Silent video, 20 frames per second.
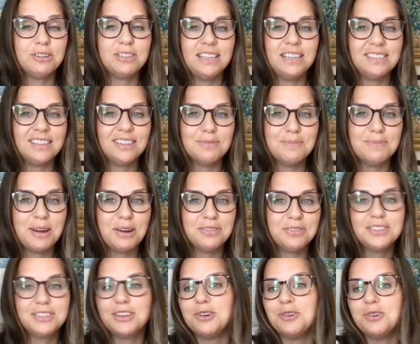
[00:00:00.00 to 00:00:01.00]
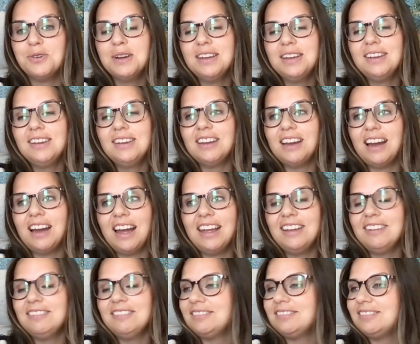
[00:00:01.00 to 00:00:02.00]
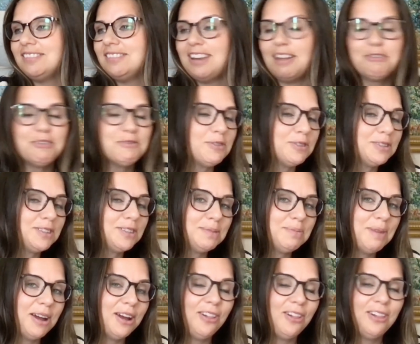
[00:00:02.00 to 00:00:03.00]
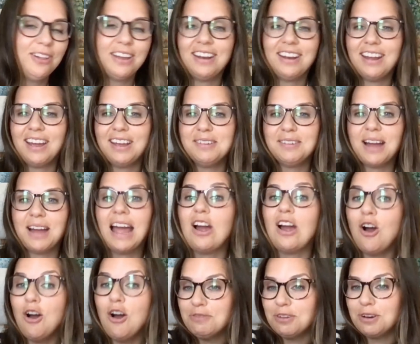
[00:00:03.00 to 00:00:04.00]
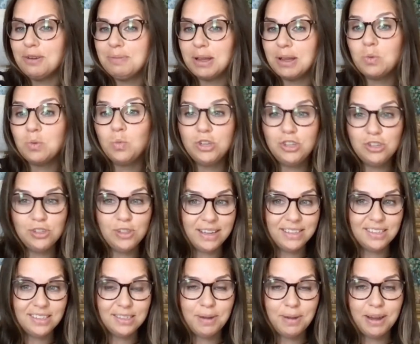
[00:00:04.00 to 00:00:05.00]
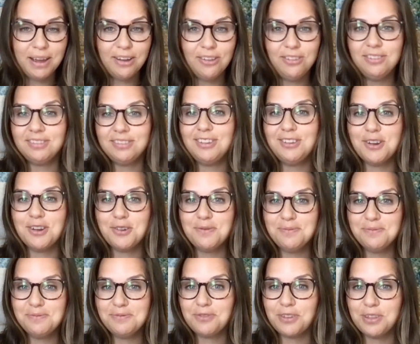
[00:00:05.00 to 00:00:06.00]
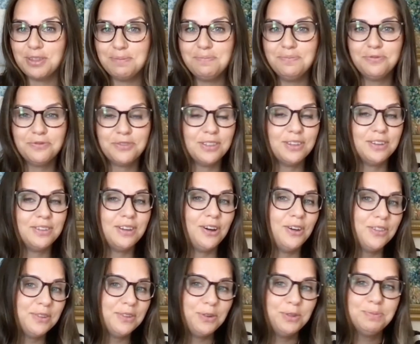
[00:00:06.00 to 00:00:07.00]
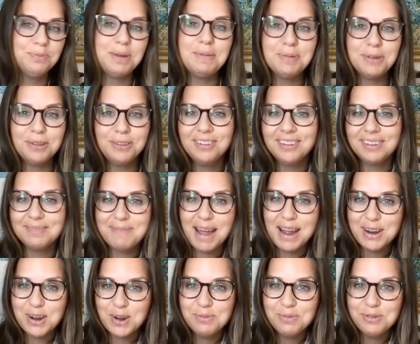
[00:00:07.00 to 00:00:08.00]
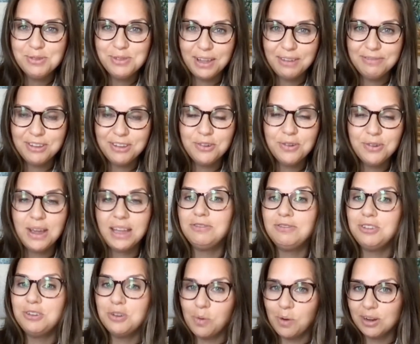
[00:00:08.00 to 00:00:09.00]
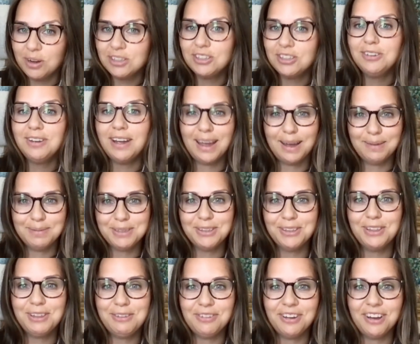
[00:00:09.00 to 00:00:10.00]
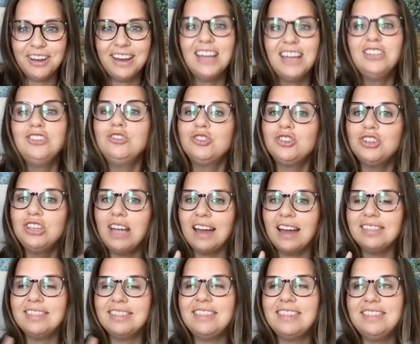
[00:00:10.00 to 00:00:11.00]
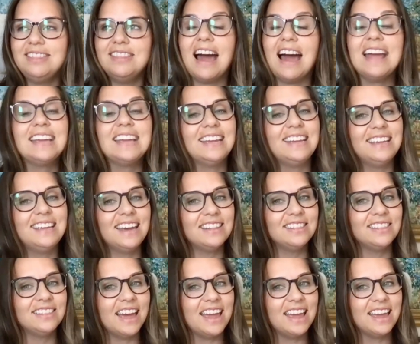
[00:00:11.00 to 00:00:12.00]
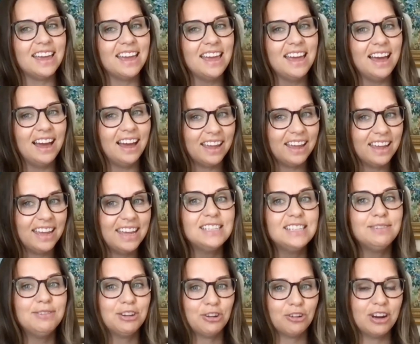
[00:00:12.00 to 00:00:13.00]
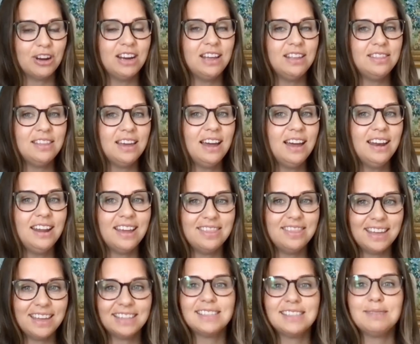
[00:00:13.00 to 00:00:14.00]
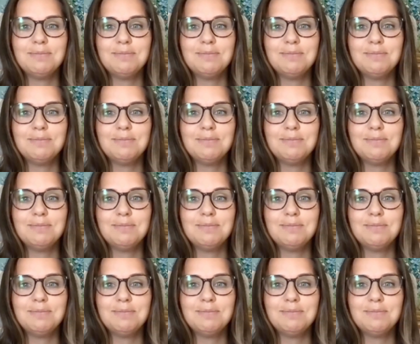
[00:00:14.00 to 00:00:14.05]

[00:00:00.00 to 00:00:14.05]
taste in their mouth. So I never force a smile, and I offer. I'm like, would you like to smile? For the all the old people back home who love you, and if you don't want to, absolutely fine. And usually, I can get like a hint of a grin at that, and that's the